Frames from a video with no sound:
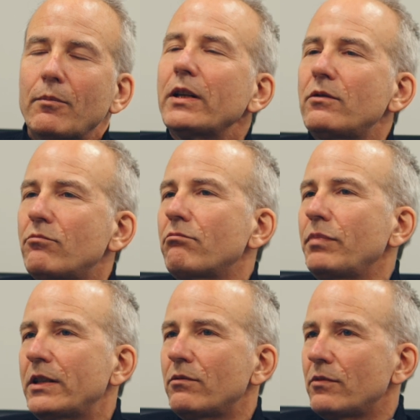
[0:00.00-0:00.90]
but,
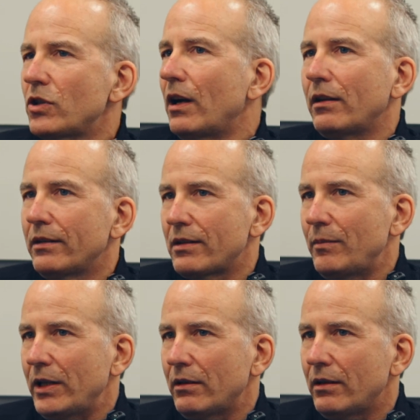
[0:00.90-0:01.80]
but chocolate's
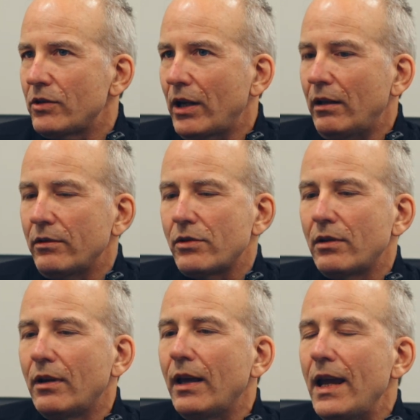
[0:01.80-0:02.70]
going to be a, a,
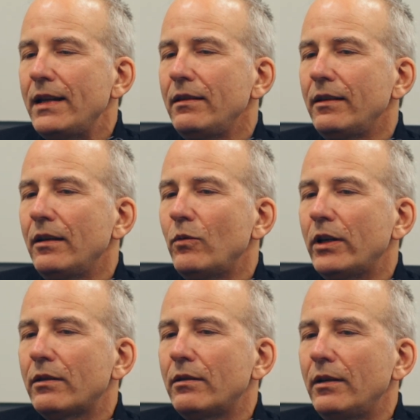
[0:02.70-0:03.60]
challenge. Anything
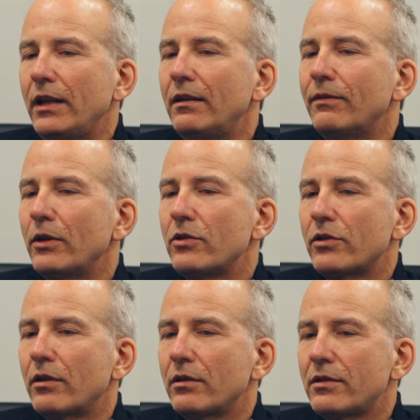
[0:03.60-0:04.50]
with invert
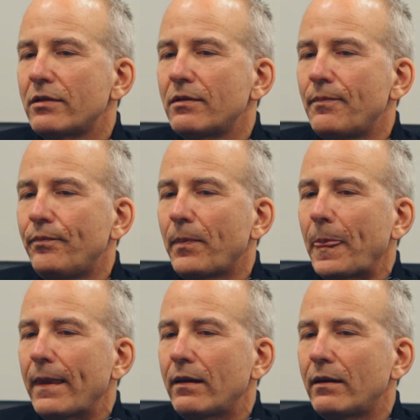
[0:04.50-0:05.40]
sugars
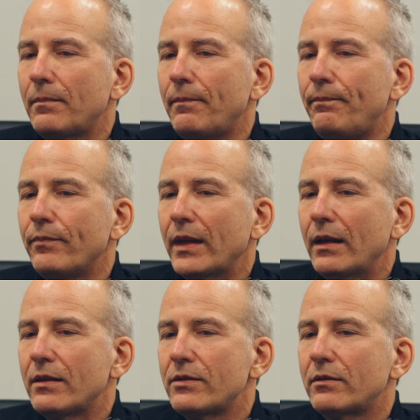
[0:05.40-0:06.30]
um,
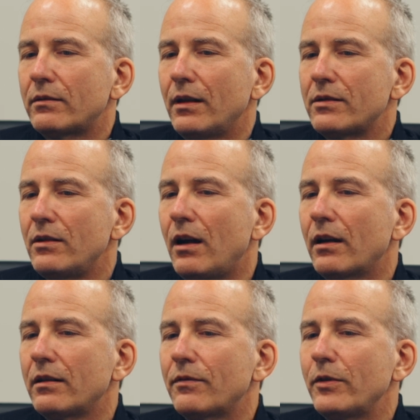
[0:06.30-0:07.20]
is, is
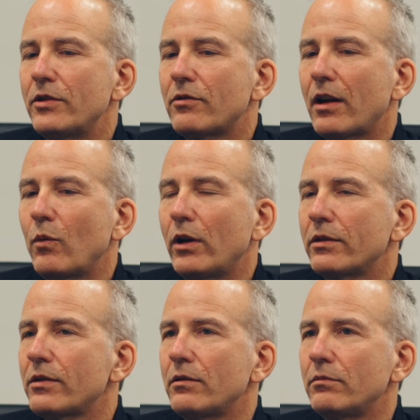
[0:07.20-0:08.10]
not going to freeze dry well.
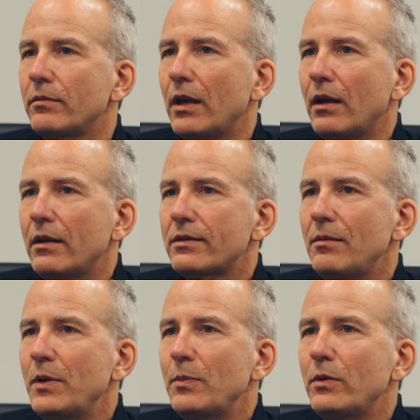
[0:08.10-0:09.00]
So
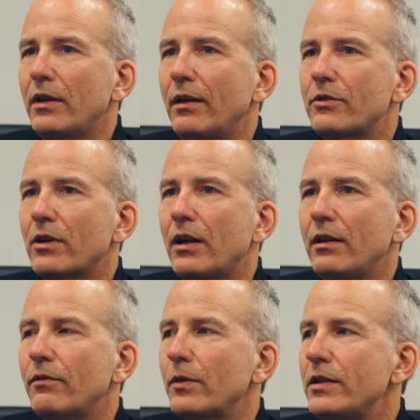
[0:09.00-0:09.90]
some people have
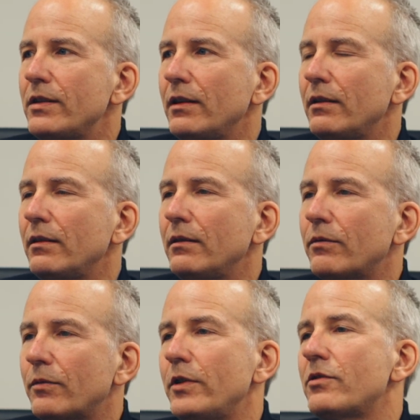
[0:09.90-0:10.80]
tried freezing,
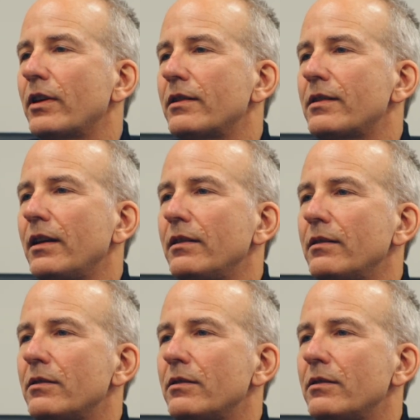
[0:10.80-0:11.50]
freeze drying, say,